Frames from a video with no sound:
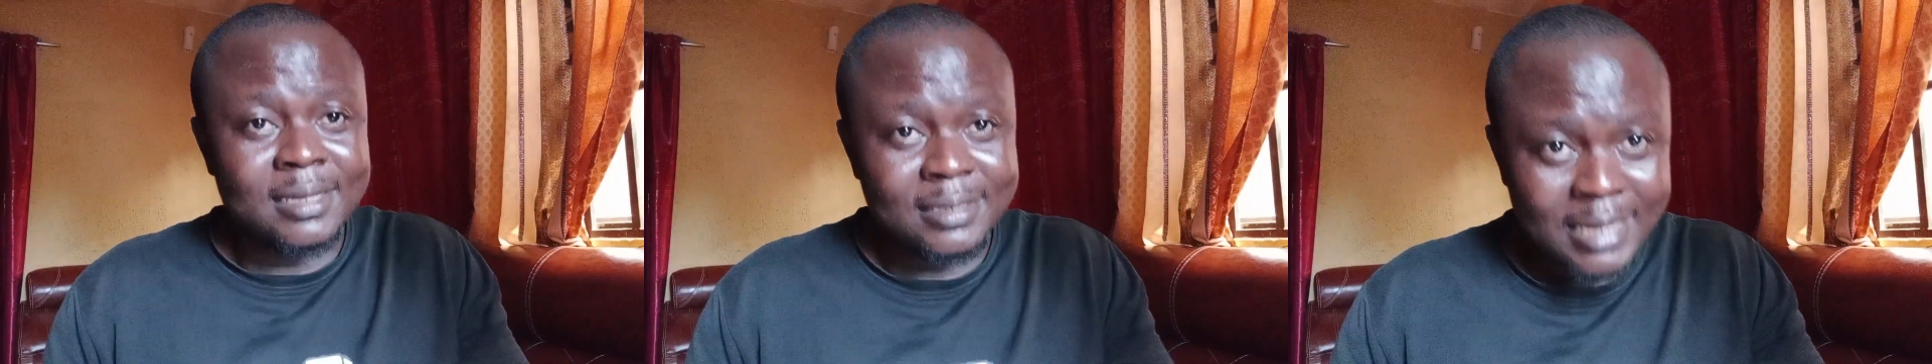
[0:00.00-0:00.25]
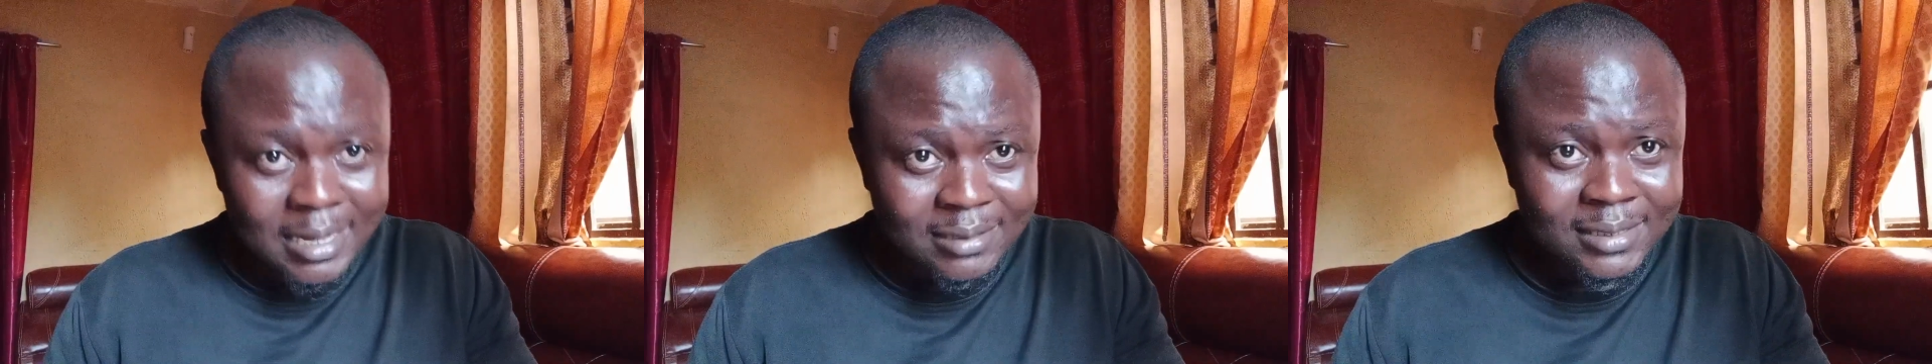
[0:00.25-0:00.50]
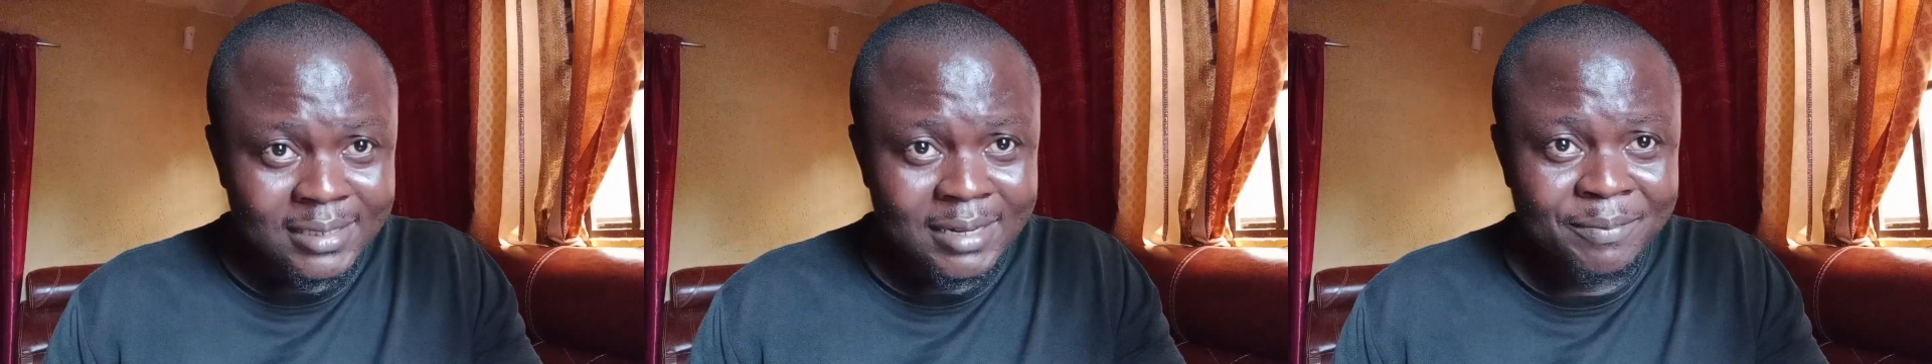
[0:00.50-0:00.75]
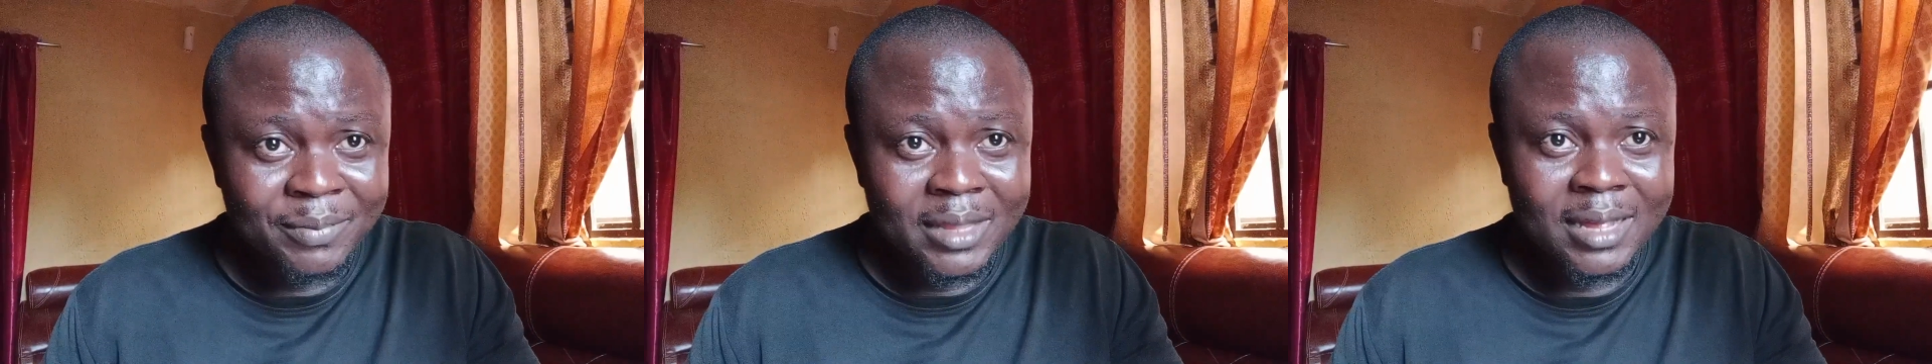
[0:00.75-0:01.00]
Yes,
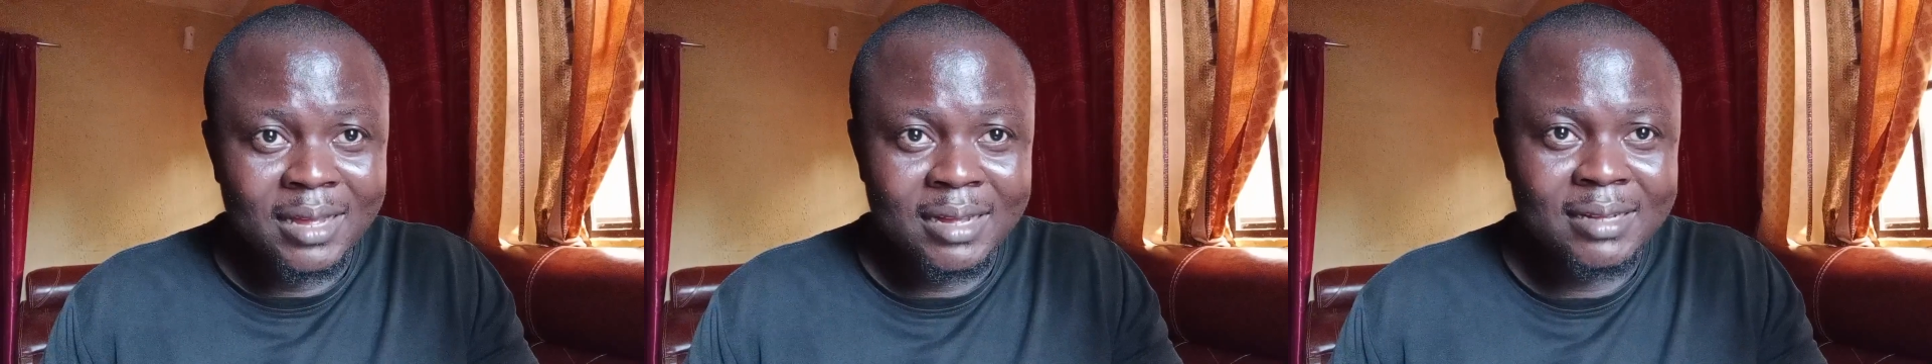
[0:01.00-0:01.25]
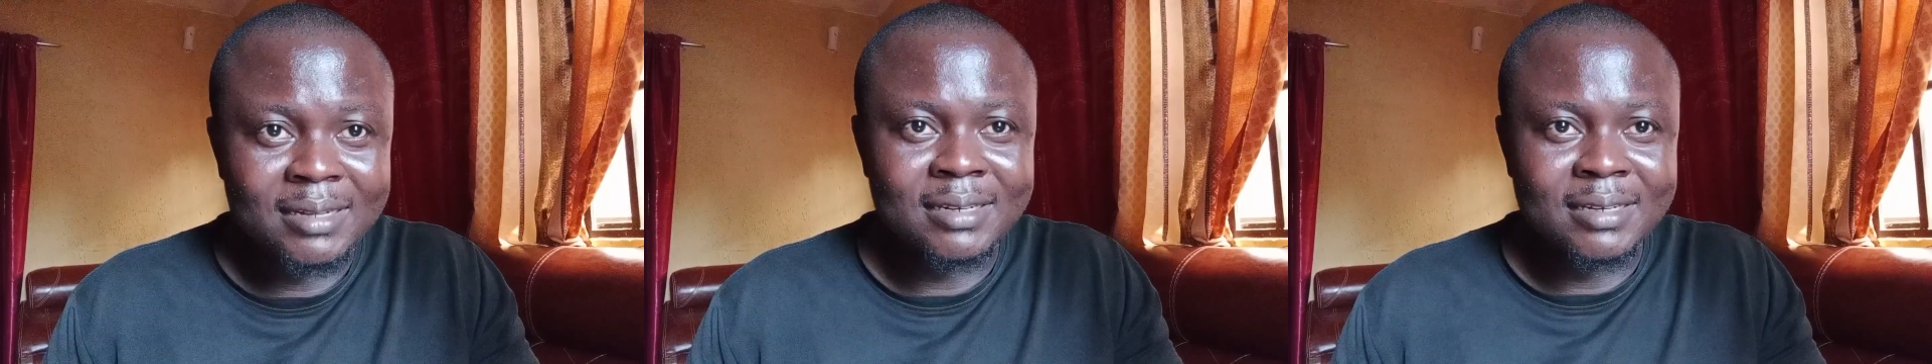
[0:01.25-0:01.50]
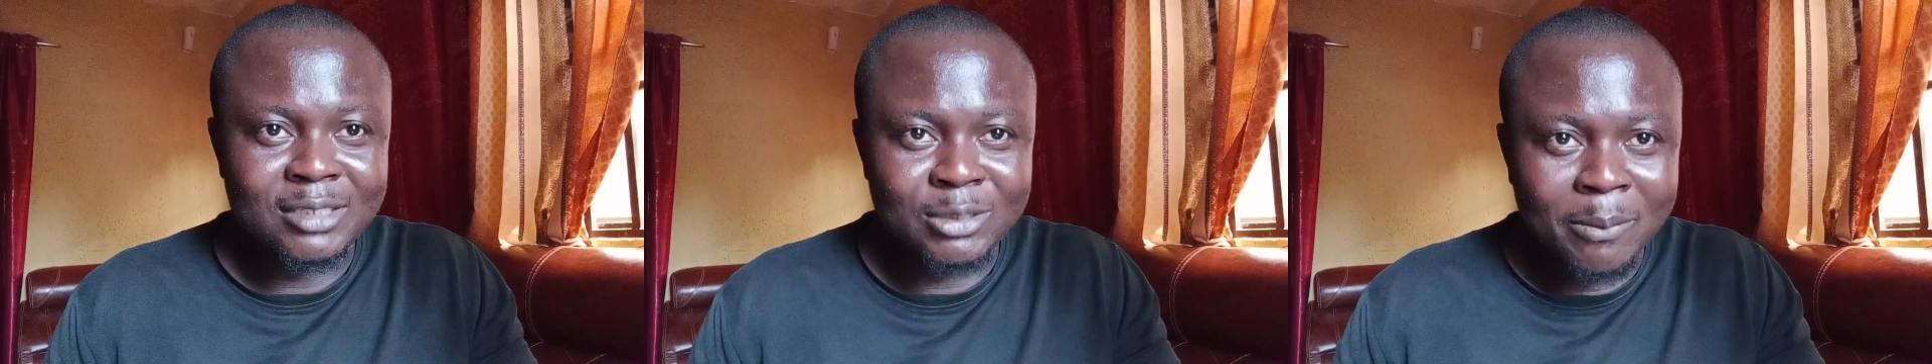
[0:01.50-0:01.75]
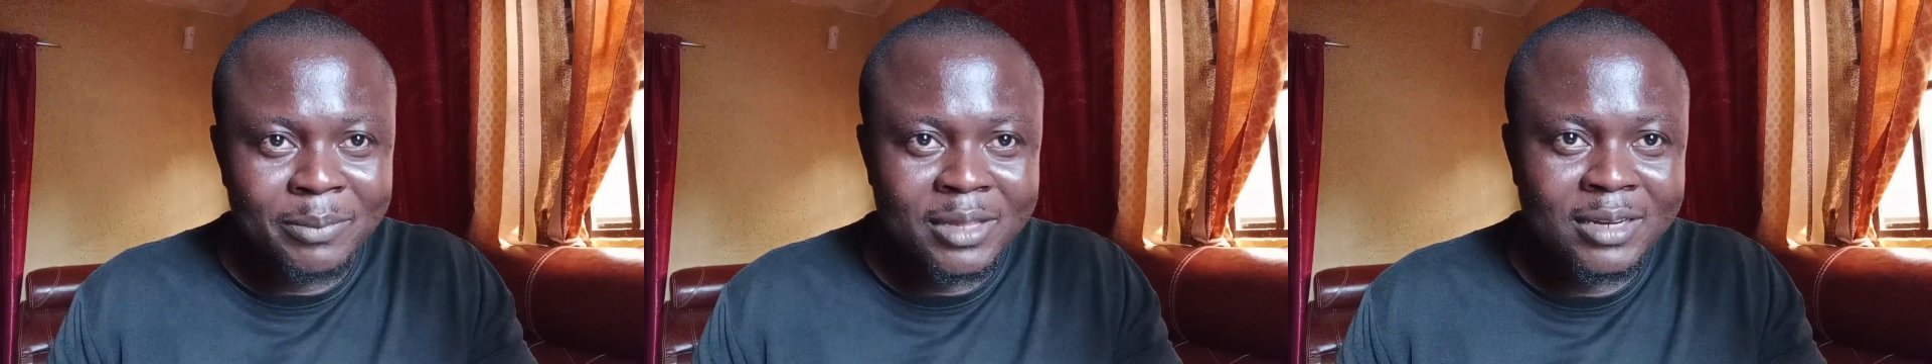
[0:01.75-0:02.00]

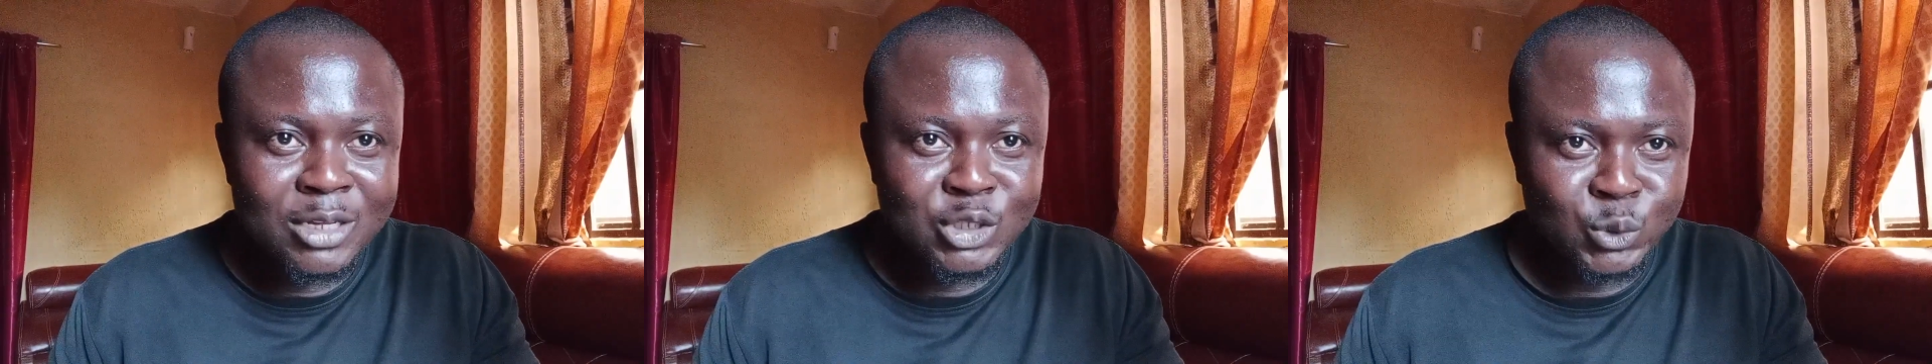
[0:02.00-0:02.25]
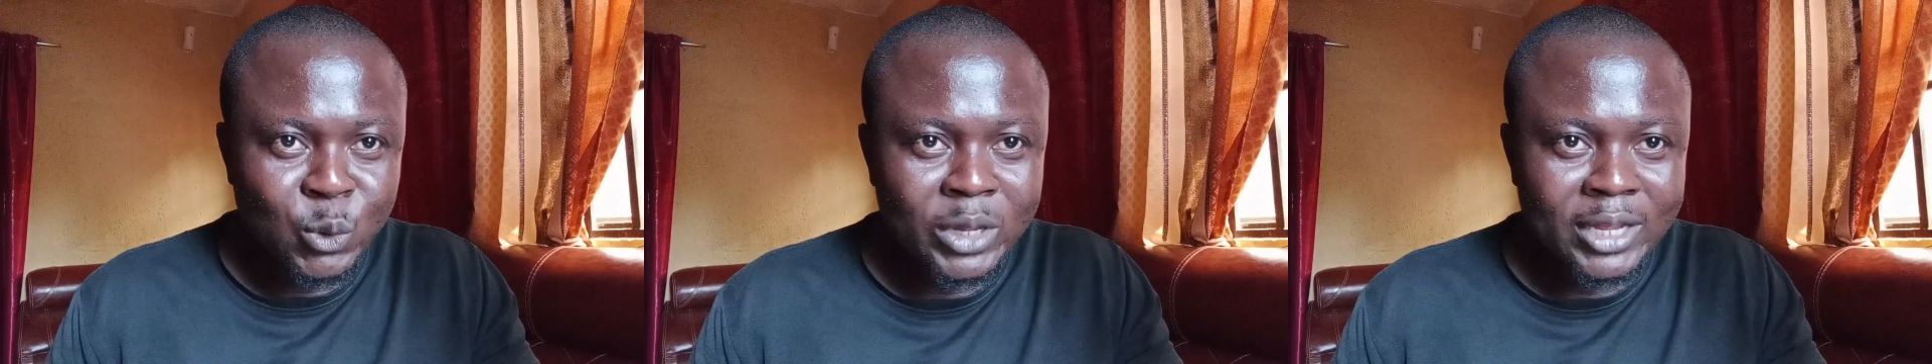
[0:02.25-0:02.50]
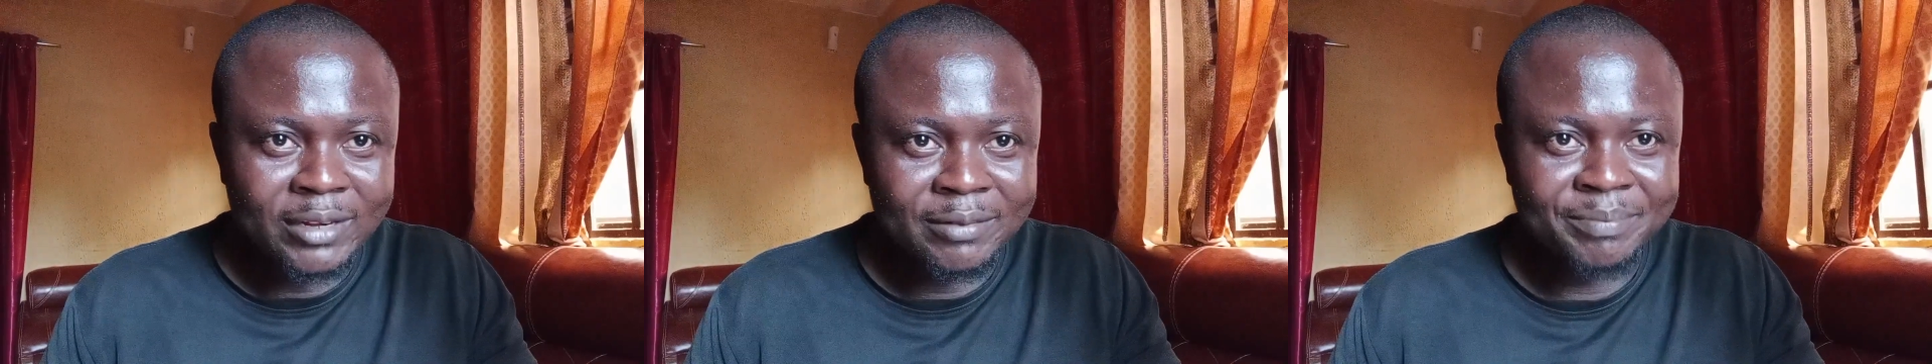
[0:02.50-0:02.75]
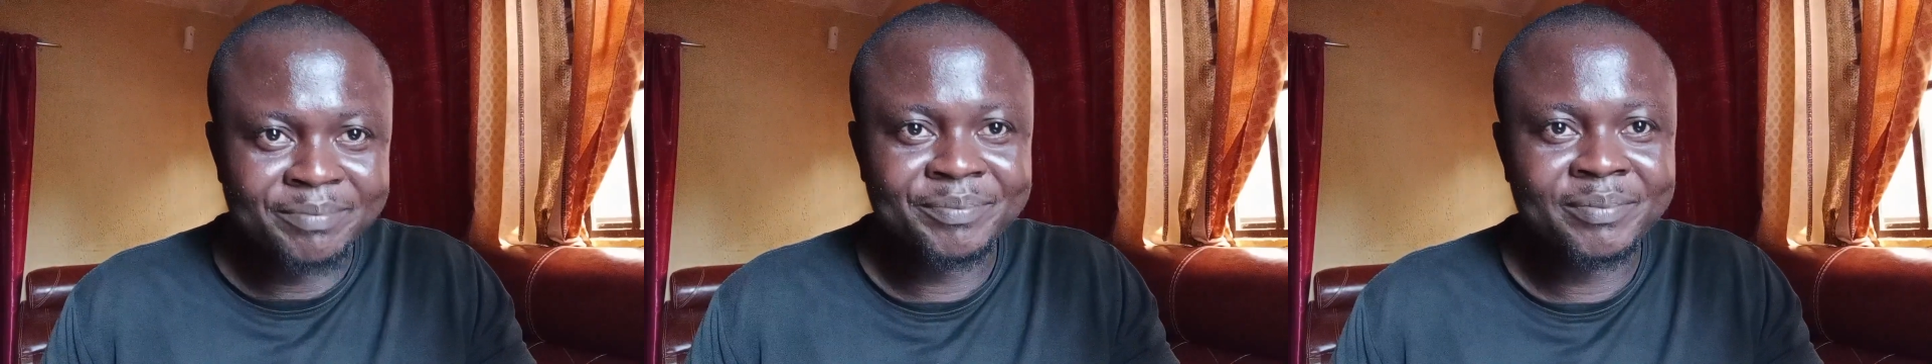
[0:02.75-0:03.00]
something is cooking